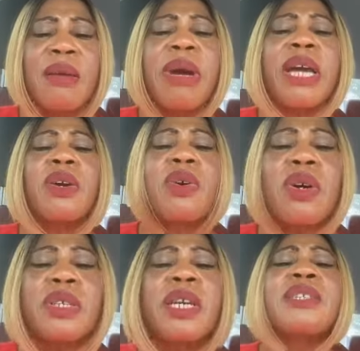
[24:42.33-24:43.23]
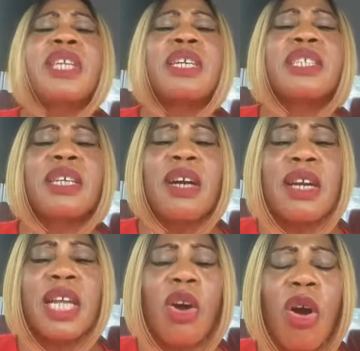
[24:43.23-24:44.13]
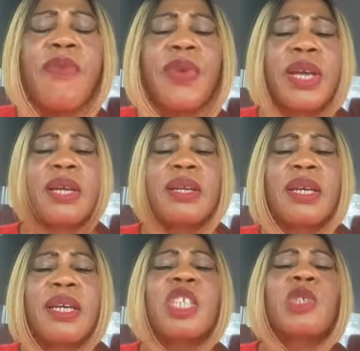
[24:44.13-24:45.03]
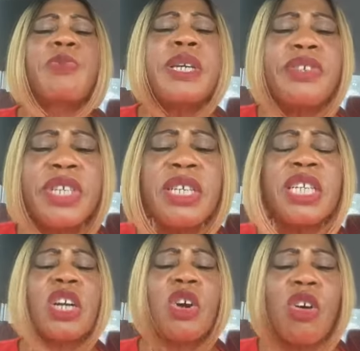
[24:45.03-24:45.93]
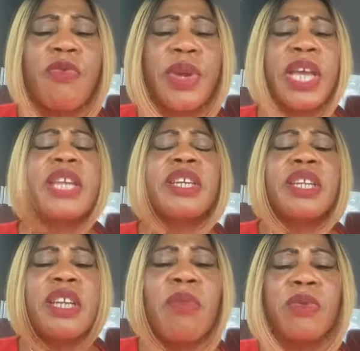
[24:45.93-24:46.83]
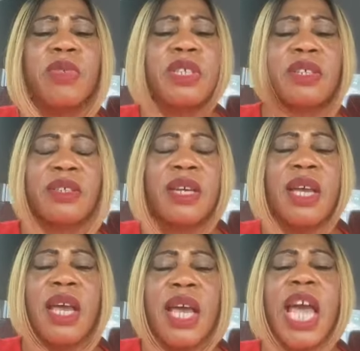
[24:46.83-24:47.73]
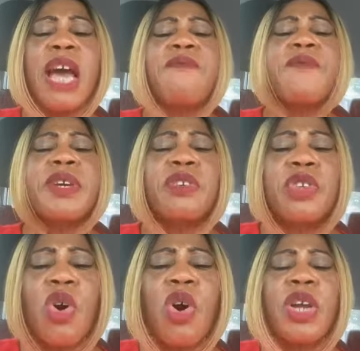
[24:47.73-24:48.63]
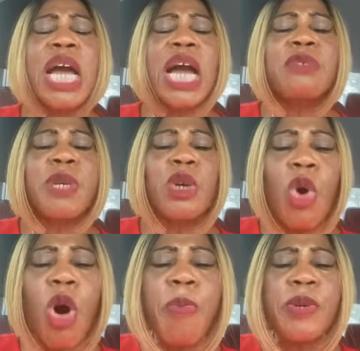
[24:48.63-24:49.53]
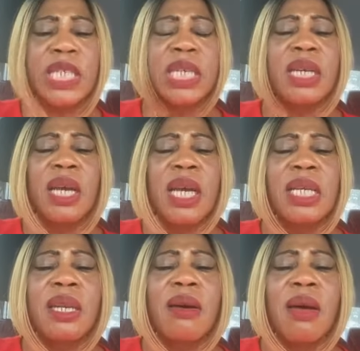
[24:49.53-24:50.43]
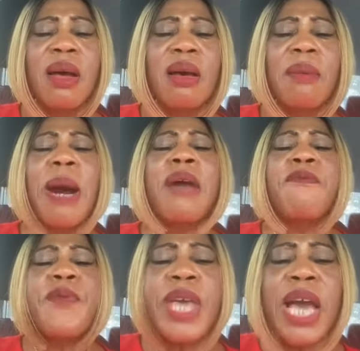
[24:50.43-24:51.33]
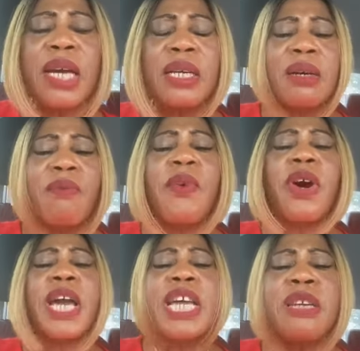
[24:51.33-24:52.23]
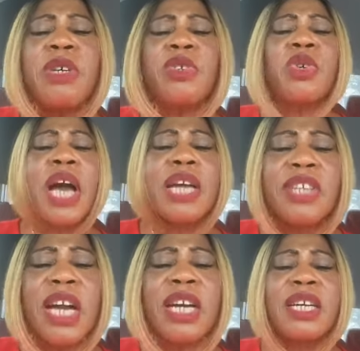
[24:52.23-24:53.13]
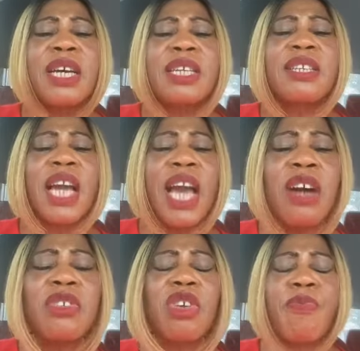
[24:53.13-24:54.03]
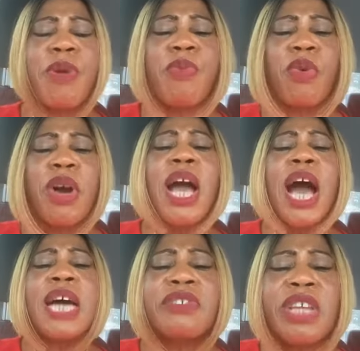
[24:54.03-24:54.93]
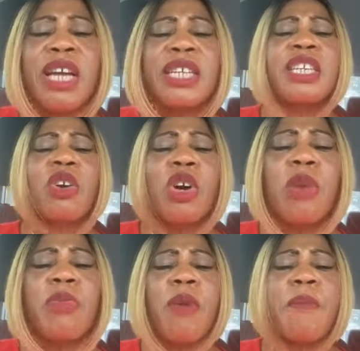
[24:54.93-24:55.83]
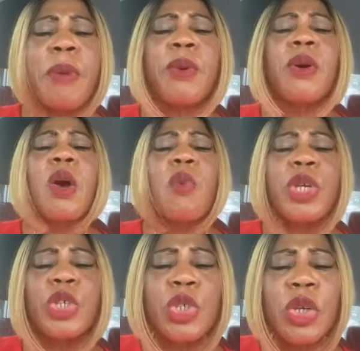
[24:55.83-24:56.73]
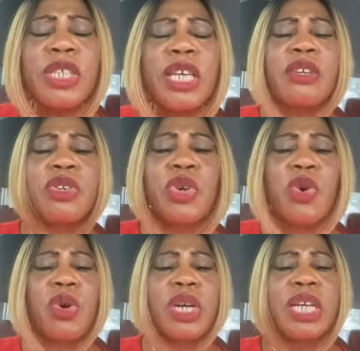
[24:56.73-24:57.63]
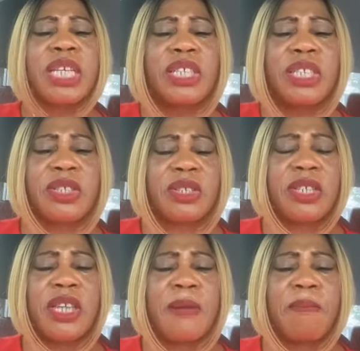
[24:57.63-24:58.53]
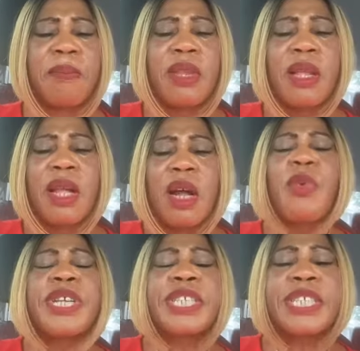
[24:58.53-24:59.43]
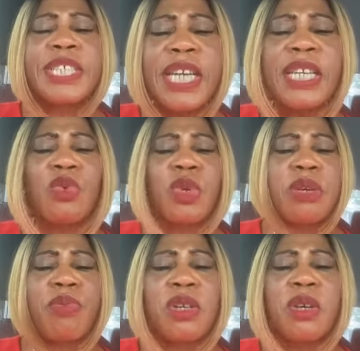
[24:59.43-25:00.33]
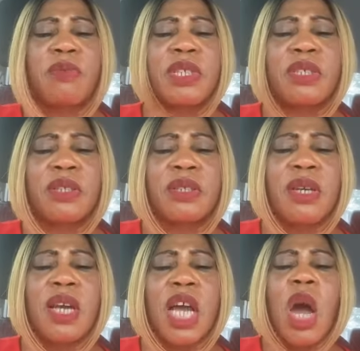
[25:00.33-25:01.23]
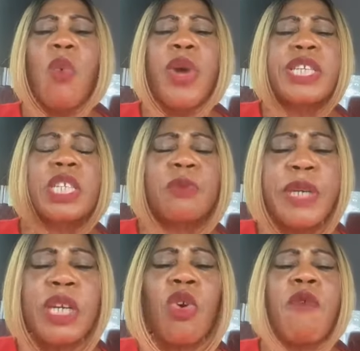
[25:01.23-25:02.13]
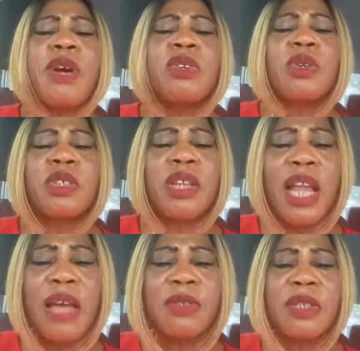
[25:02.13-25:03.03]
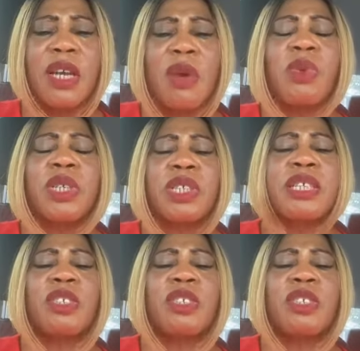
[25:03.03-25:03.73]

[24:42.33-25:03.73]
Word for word: my God, there's a recovery, speedy recovery in the name of Jesus. Every door that has been opened by fear for enemy to attack the health of people, attack the economy of people, we shut that door in Jesus' name. We seal it with the blood of Jesus. We speak over those lives. We say